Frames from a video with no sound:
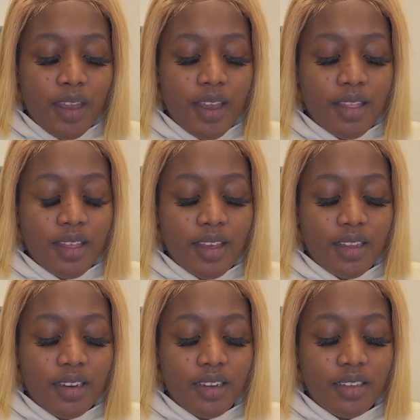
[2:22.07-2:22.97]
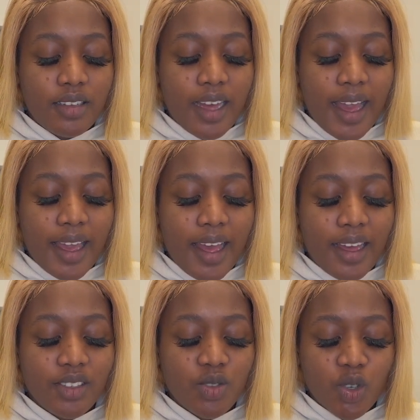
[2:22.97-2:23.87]
And then I
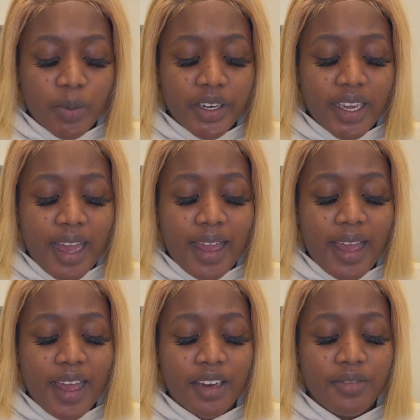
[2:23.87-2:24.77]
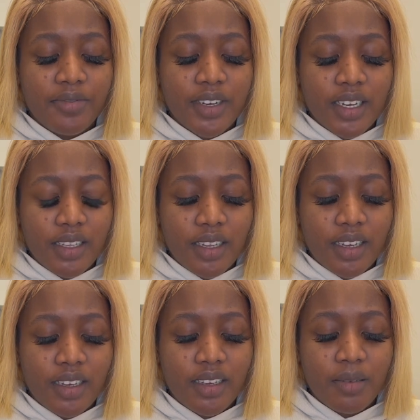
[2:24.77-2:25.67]
had strawberry, I had
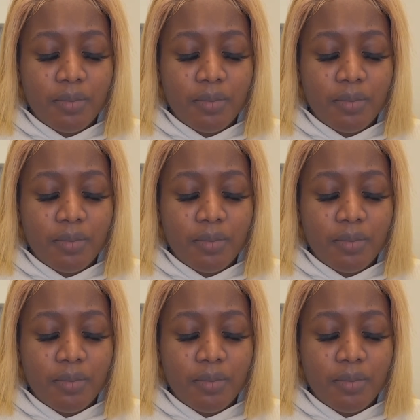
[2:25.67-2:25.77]
vanilla,